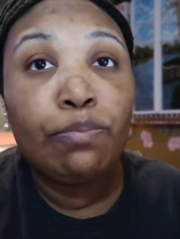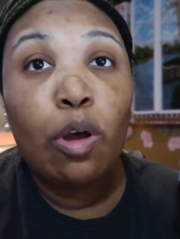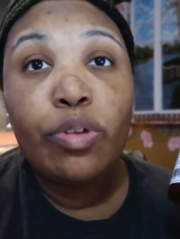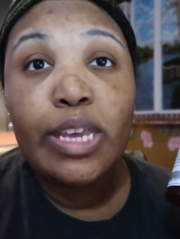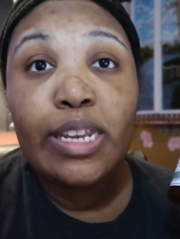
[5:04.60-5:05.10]

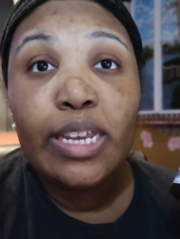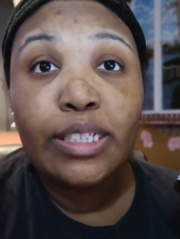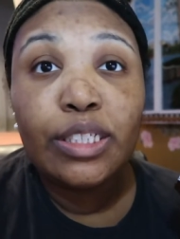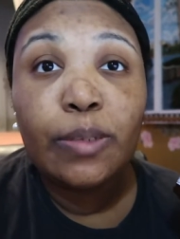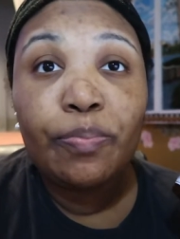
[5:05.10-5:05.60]

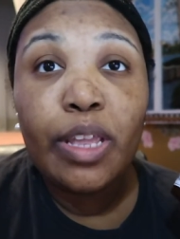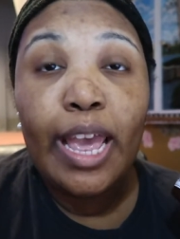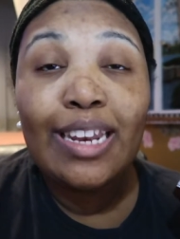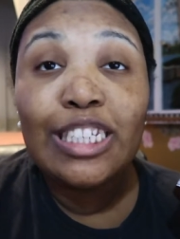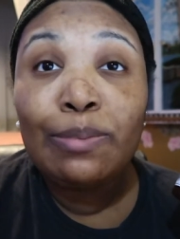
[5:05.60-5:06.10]
smokiness
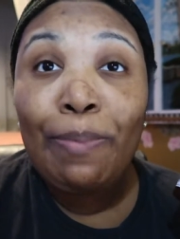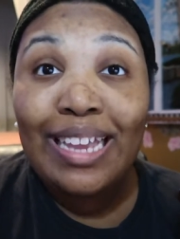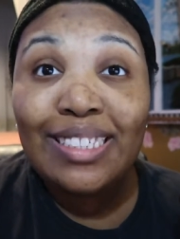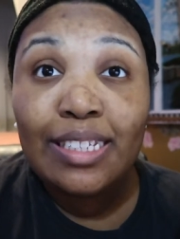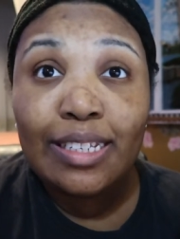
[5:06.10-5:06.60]
and the
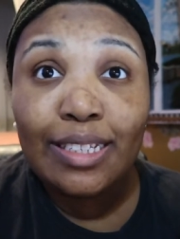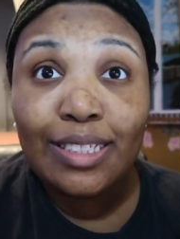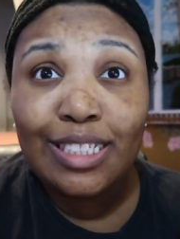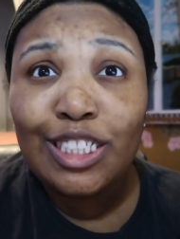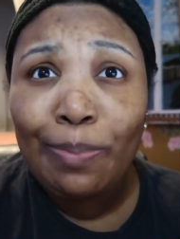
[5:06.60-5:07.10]

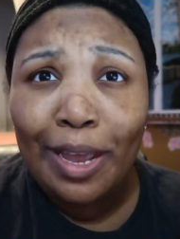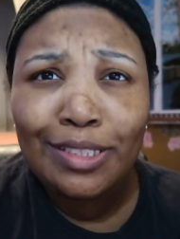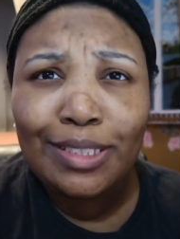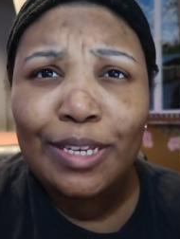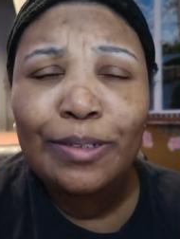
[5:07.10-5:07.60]
spiciness, because it's
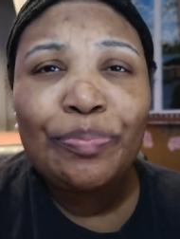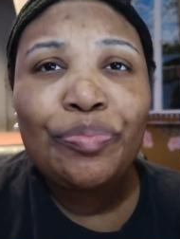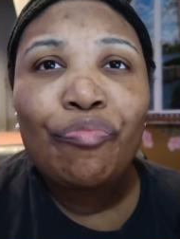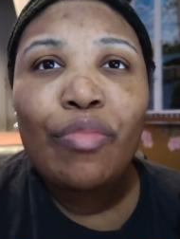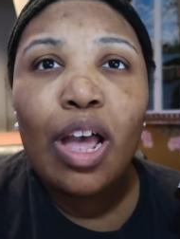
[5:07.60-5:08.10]
spicy,
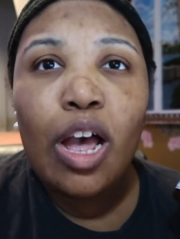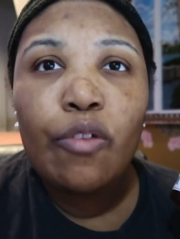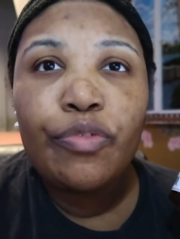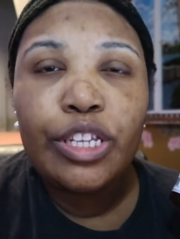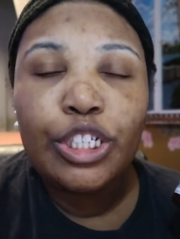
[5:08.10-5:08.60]

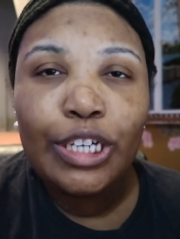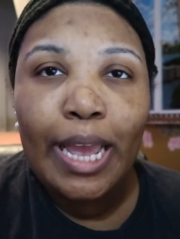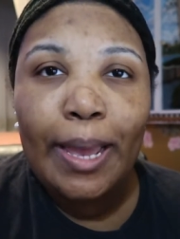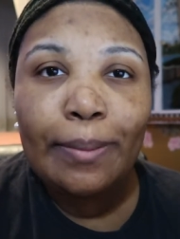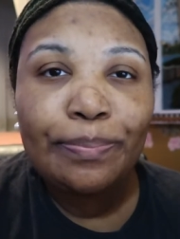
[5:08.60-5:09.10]
of the
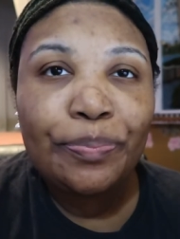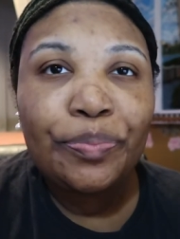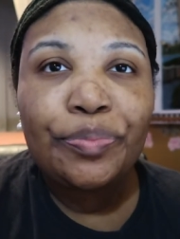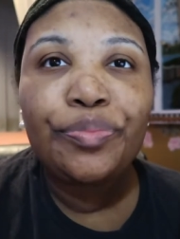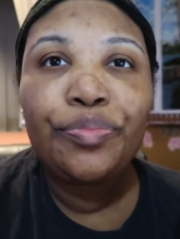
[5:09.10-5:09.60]
jam
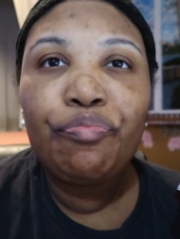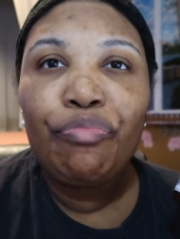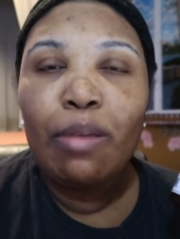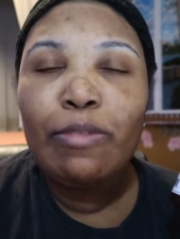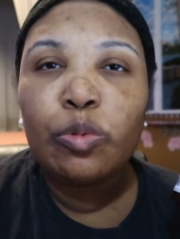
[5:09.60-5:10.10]

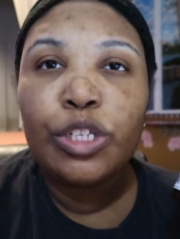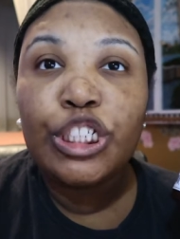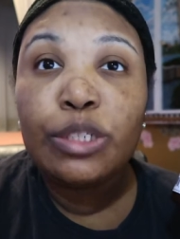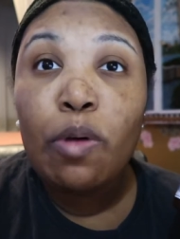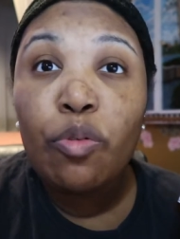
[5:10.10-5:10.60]
mixed with the
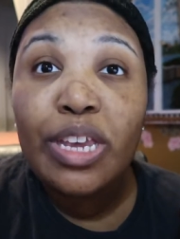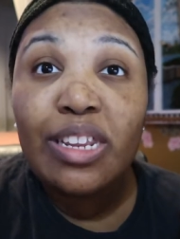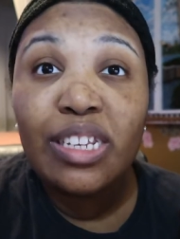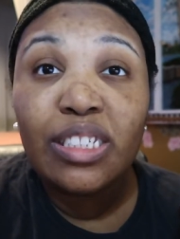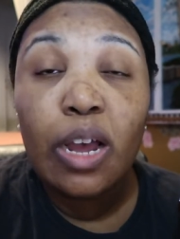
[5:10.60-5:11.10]

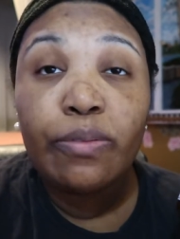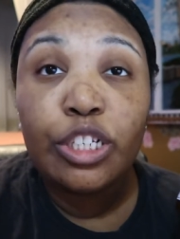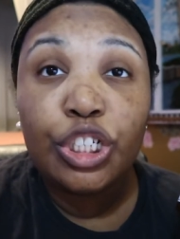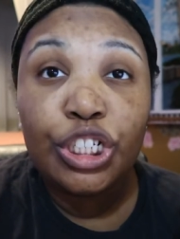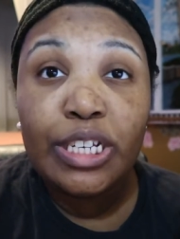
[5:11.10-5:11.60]
smokiness of
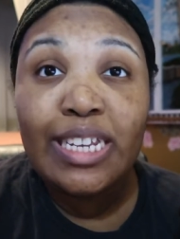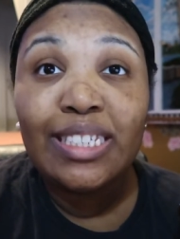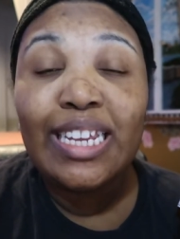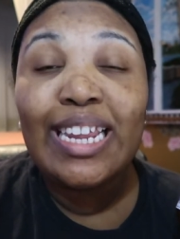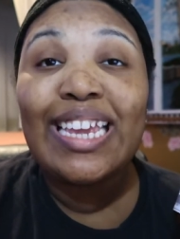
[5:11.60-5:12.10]
the
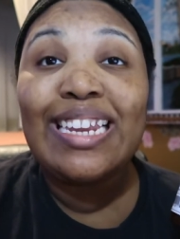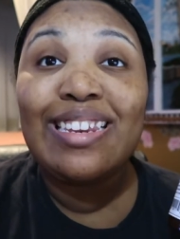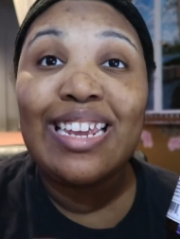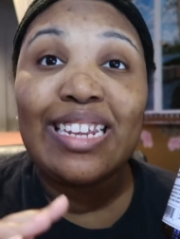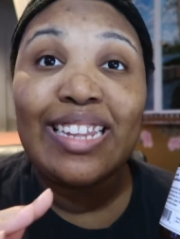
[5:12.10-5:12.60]
cheese, like it
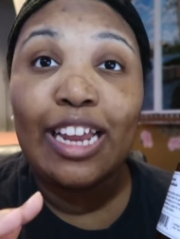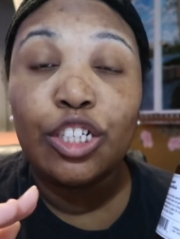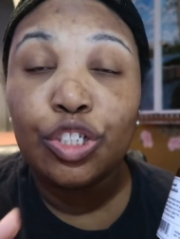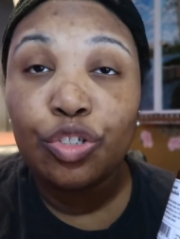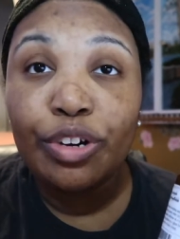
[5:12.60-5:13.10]
needed
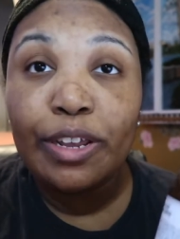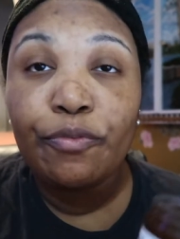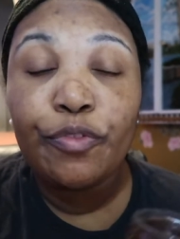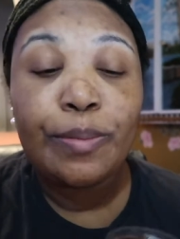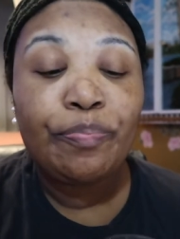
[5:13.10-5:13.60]
that
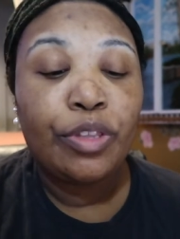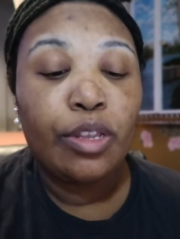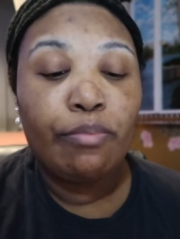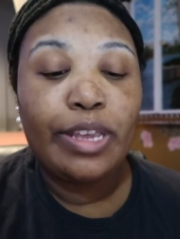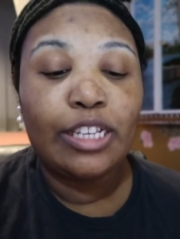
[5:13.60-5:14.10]
strength.
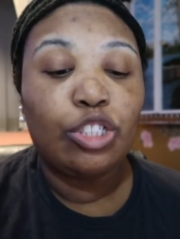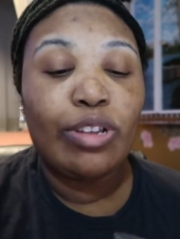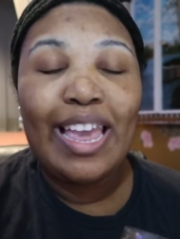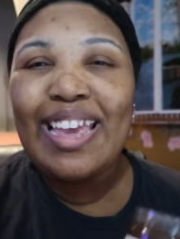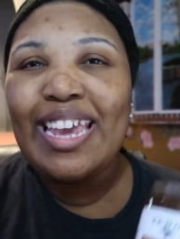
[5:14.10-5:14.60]
Because
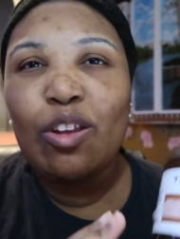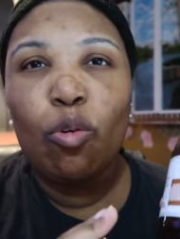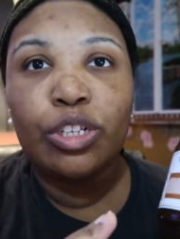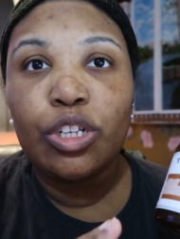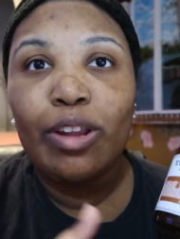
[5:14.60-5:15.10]
you can't eat
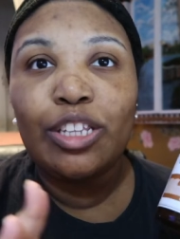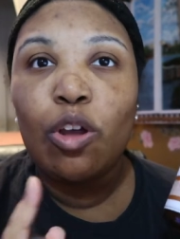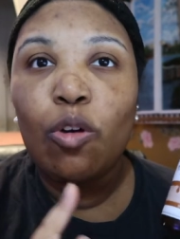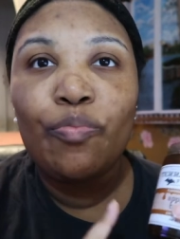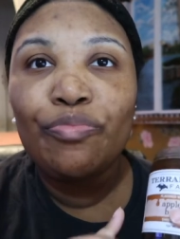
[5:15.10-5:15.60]
it on its own. Like,
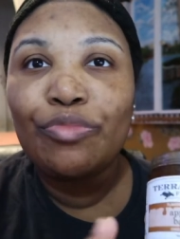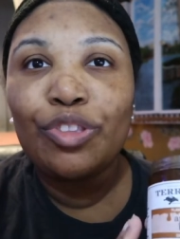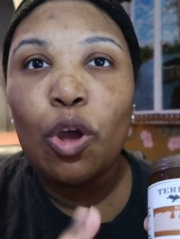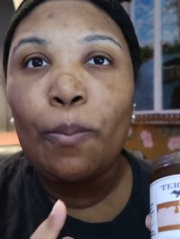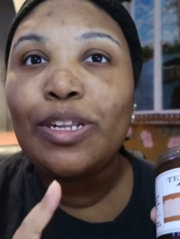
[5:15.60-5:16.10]

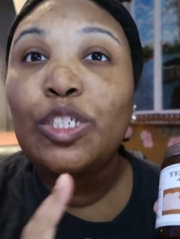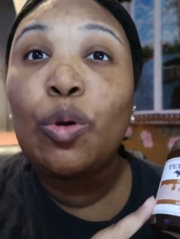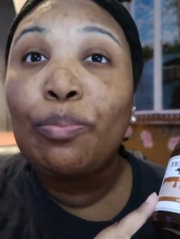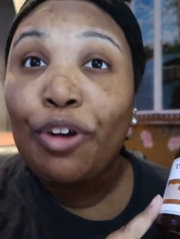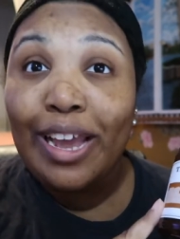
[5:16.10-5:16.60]
don't put this
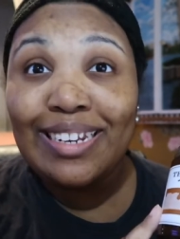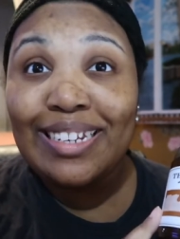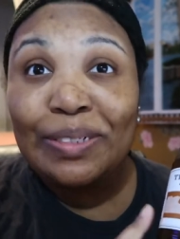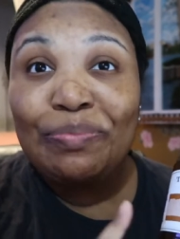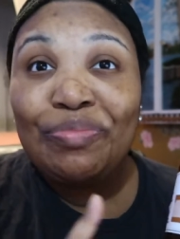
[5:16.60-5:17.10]
on
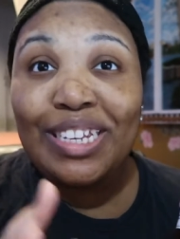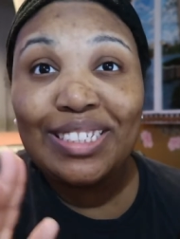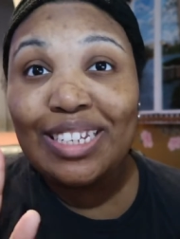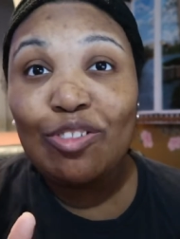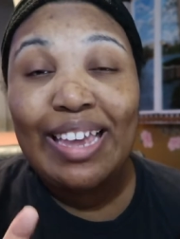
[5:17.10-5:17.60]
bread.
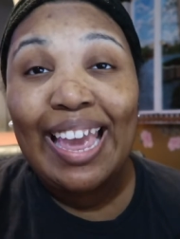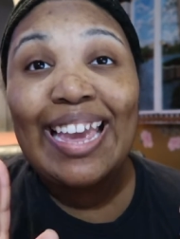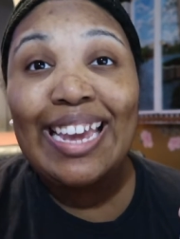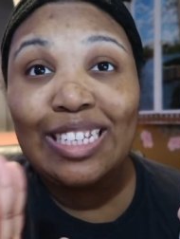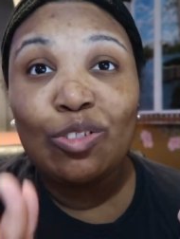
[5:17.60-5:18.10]
You
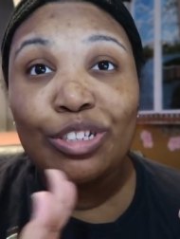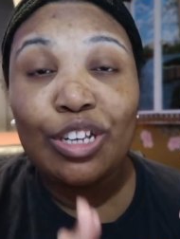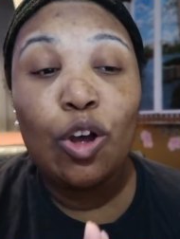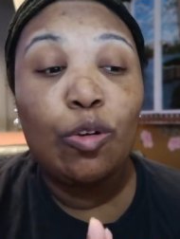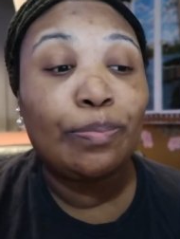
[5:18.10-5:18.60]
can't eat this on
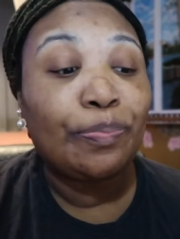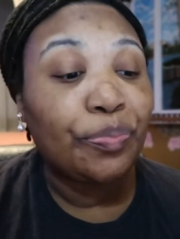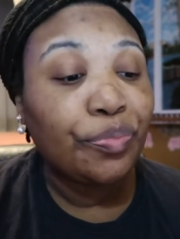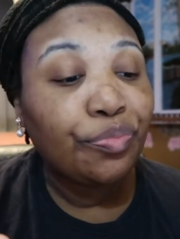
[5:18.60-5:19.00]
its own.